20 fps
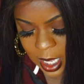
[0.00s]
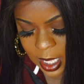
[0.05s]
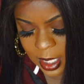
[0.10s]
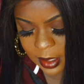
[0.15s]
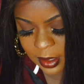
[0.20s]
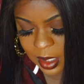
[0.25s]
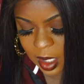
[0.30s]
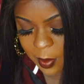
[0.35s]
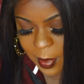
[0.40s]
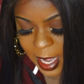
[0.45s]

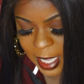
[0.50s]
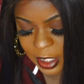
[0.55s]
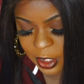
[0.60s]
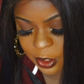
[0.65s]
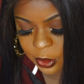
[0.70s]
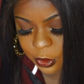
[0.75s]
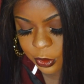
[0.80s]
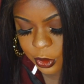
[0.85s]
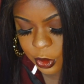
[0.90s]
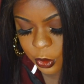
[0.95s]
somebody
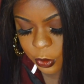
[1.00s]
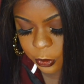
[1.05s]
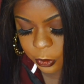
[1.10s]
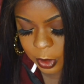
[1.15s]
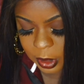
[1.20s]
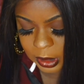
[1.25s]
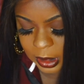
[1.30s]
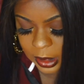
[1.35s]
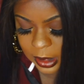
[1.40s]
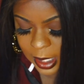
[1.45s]
who you
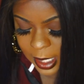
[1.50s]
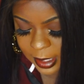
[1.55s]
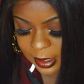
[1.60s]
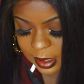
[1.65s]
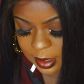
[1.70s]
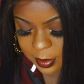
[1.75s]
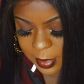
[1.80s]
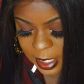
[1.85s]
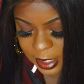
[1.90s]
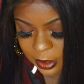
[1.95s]
really like,
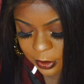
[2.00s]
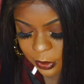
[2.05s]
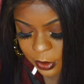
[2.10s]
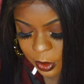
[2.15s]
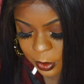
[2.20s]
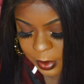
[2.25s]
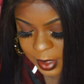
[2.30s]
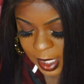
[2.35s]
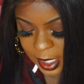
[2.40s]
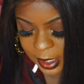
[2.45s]
somebody who you
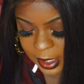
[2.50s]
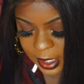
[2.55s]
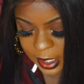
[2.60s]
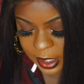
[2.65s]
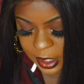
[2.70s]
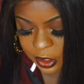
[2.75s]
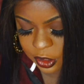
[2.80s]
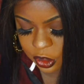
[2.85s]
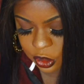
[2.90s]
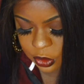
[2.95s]
take an
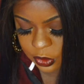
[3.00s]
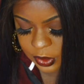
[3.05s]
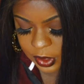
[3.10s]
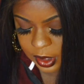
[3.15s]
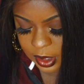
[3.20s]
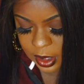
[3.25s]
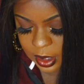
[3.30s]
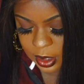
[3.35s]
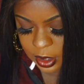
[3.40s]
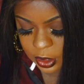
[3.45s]
interest
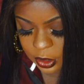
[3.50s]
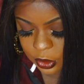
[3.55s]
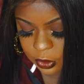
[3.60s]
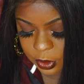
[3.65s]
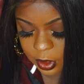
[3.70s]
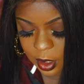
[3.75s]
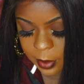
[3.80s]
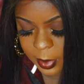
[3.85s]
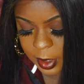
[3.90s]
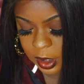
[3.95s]
in. You
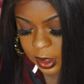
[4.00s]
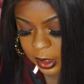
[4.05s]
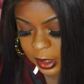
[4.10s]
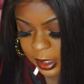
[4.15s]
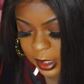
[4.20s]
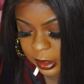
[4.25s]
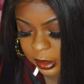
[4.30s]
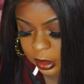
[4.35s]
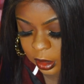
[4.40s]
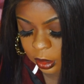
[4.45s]
could be looking
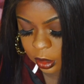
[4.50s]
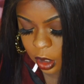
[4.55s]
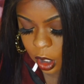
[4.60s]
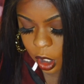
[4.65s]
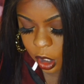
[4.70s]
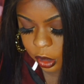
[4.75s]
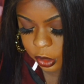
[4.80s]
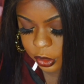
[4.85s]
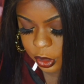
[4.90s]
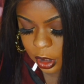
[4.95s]
at the
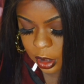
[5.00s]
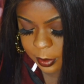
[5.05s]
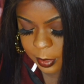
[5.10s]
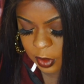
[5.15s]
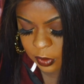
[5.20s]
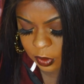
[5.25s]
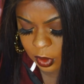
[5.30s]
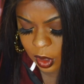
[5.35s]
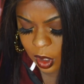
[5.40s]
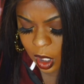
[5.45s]
long term in
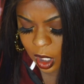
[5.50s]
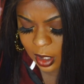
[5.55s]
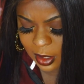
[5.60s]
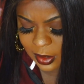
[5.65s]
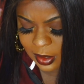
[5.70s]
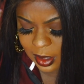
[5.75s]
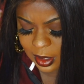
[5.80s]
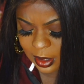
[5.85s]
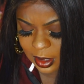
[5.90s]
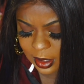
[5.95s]
regards
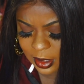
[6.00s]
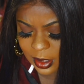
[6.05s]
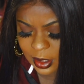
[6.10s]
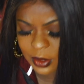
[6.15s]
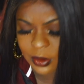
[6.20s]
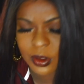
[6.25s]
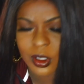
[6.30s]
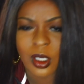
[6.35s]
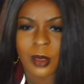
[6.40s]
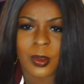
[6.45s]
to this.
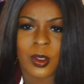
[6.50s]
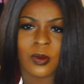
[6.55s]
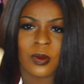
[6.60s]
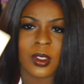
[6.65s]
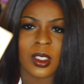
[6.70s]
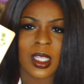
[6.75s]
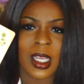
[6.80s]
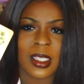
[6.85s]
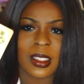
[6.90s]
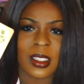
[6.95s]
You could be
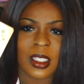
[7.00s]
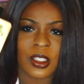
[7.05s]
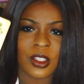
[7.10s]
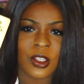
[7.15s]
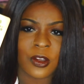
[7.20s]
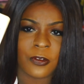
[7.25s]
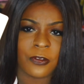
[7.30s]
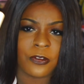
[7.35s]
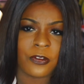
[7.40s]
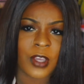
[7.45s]
realizing that
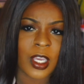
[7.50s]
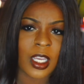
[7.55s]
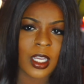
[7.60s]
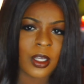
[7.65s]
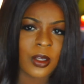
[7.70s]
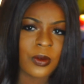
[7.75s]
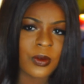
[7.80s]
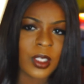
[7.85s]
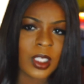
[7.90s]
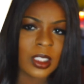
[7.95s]
they're
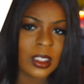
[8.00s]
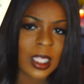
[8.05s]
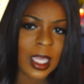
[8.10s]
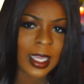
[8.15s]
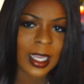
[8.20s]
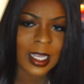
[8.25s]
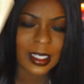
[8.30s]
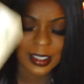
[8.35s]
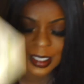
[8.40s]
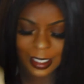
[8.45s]
very, like
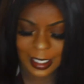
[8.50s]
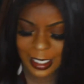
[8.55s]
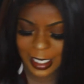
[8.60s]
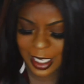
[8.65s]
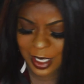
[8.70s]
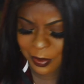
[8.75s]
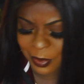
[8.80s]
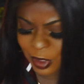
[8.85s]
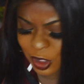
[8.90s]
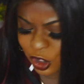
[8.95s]
I said,
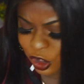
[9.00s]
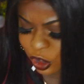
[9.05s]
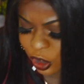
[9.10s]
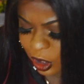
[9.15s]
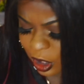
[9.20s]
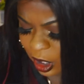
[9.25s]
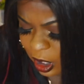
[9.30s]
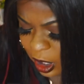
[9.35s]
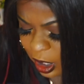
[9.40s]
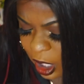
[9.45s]

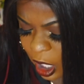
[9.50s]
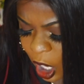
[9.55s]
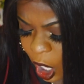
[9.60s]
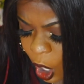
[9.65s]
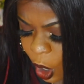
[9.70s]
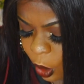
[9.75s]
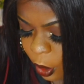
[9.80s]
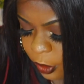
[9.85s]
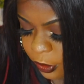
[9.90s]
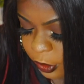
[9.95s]
immature
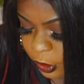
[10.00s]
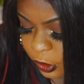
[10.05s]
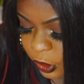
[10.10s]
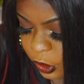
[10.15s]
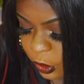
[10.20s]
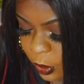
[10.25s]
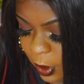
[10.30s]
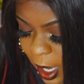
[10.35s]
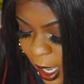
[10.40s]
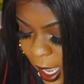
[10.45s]
or they're
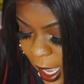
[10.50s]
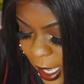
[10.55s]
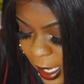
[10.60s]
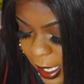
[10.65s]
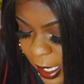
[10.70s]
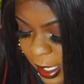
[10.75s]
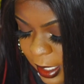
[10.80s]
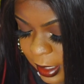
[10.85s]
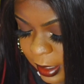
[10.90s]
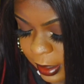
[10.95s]
too hot
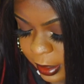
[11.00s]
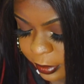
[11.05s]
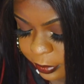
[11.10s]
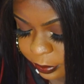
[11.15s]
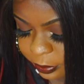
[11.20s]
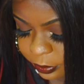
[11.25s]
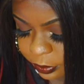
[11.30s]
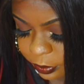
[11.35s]
headed